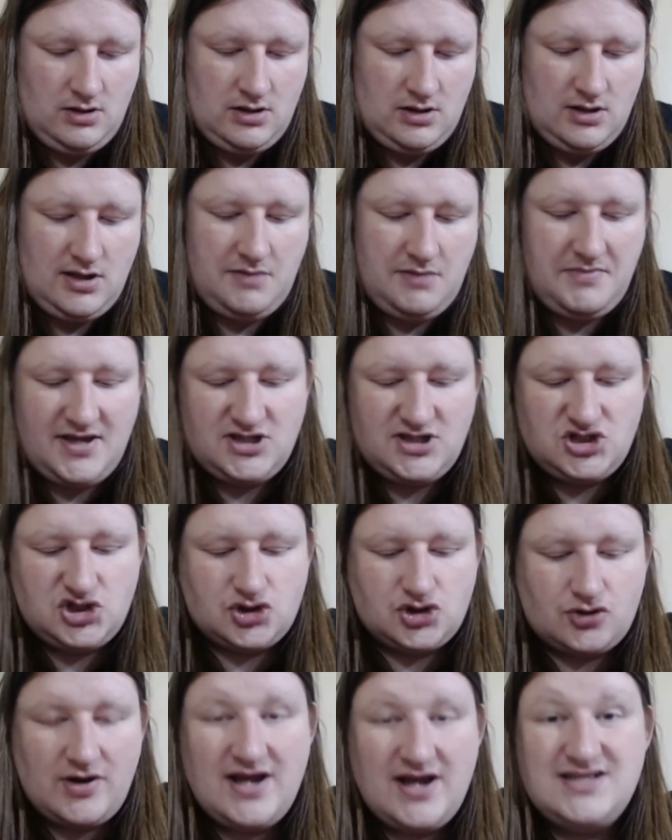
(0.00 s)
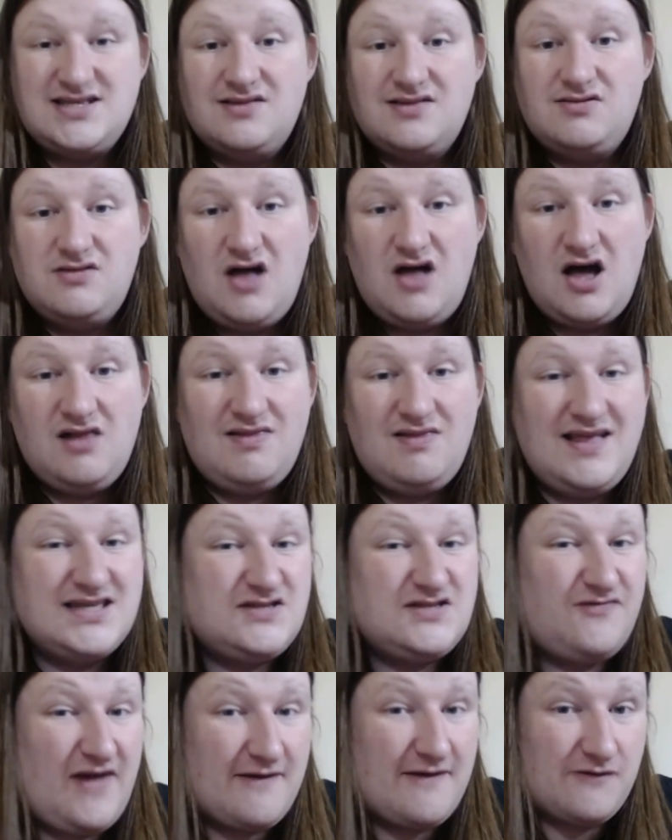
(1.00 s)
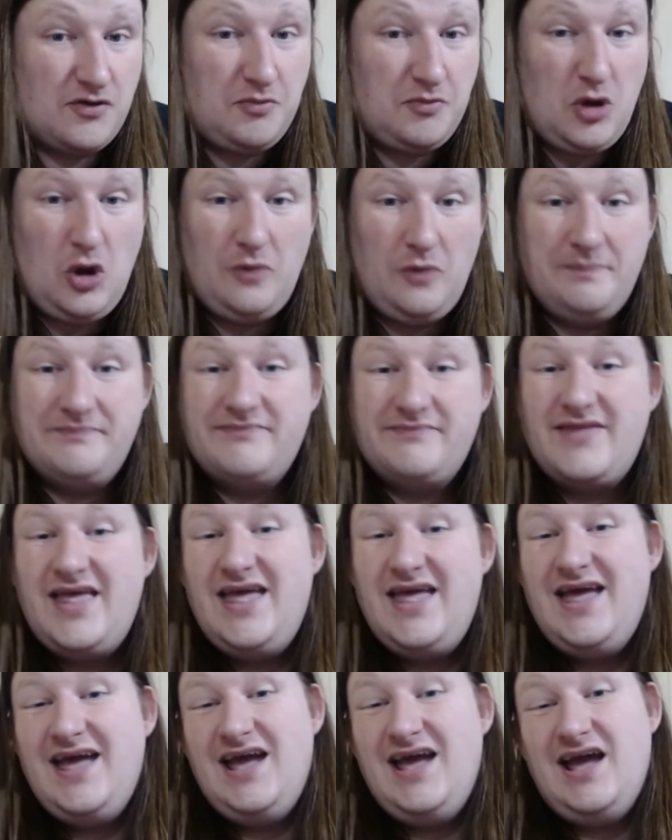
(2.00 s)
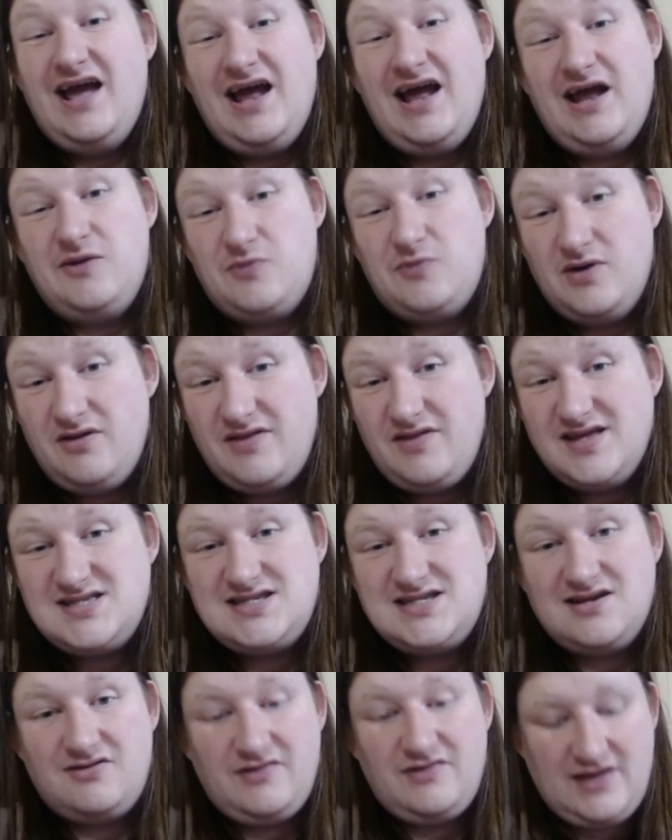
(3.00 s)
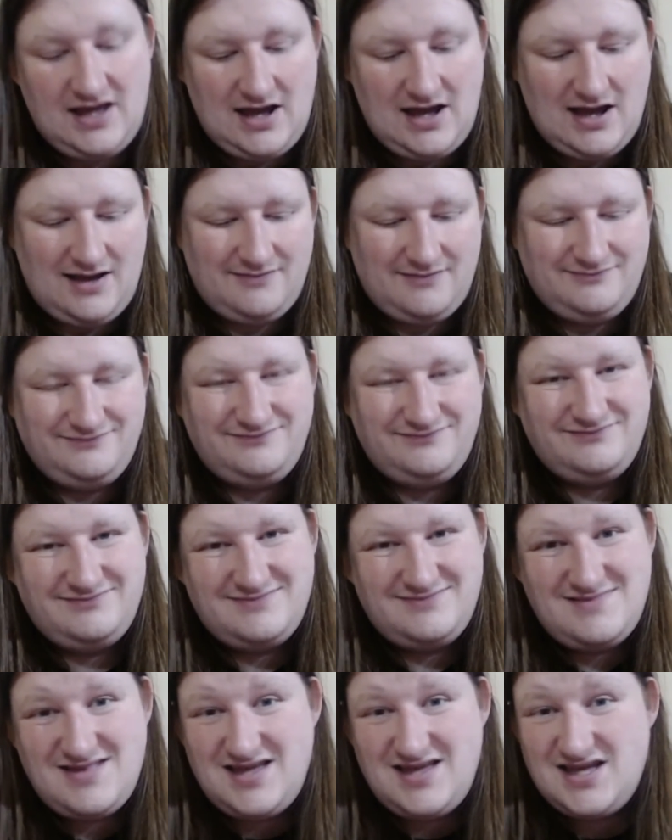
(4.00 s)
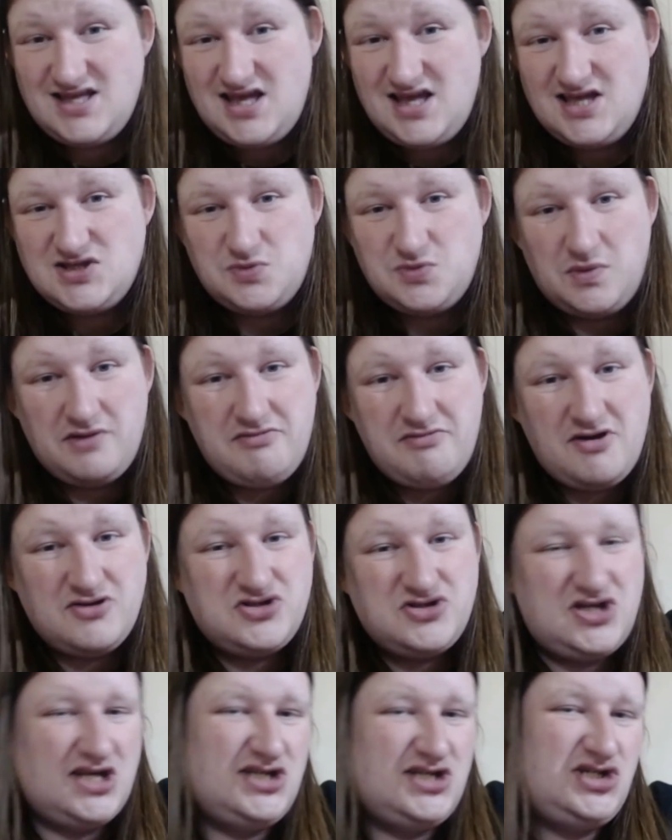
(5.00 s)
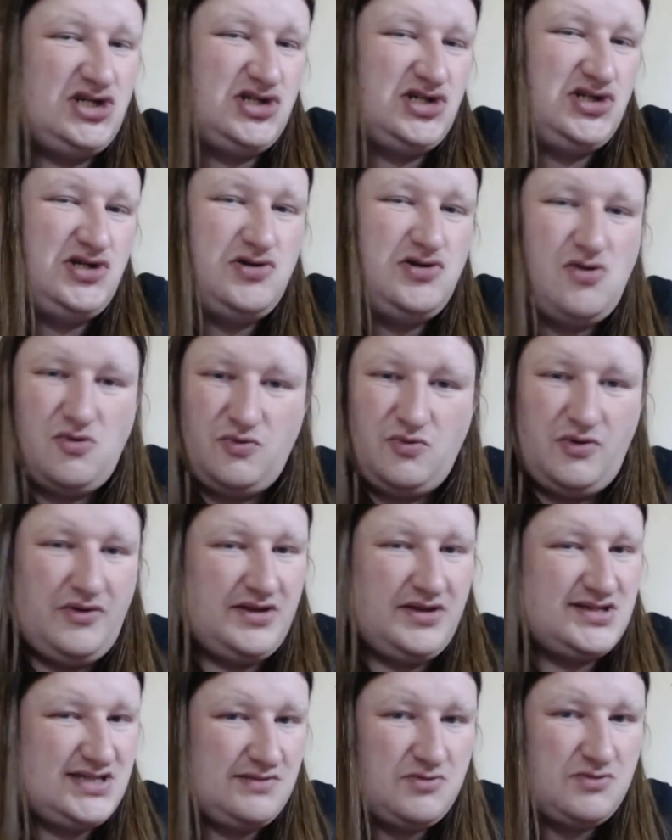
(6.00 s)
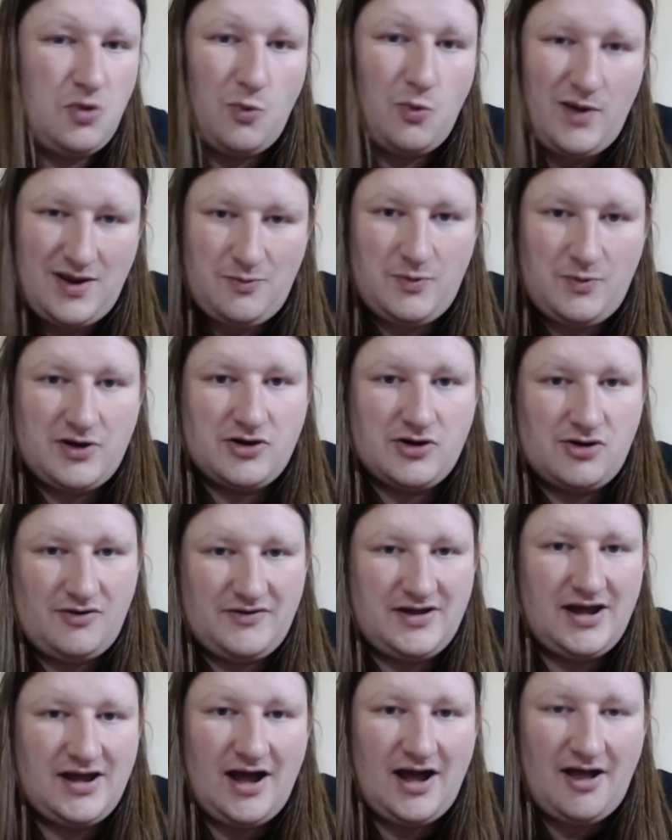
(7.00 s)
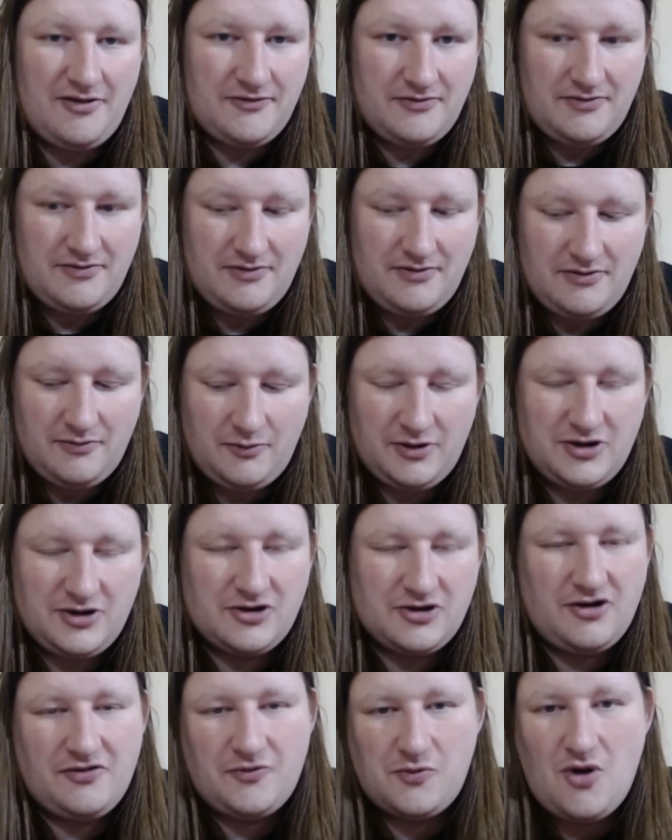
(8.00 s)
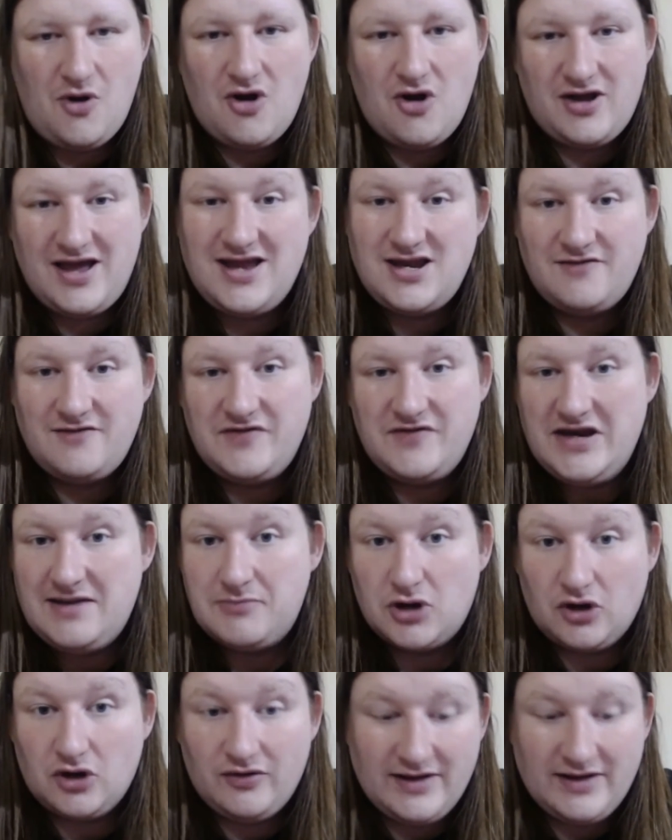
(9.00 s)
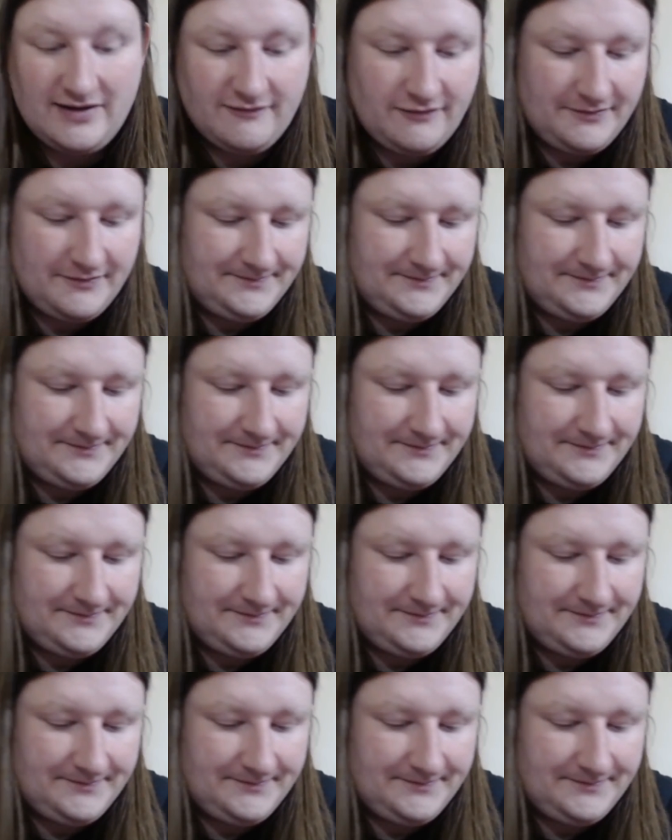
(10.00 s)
It makes trades a lot less favorable, and realistically, it's one of those. It's just you don't really seem to win when you're on the wrong end of an Ember Cleave.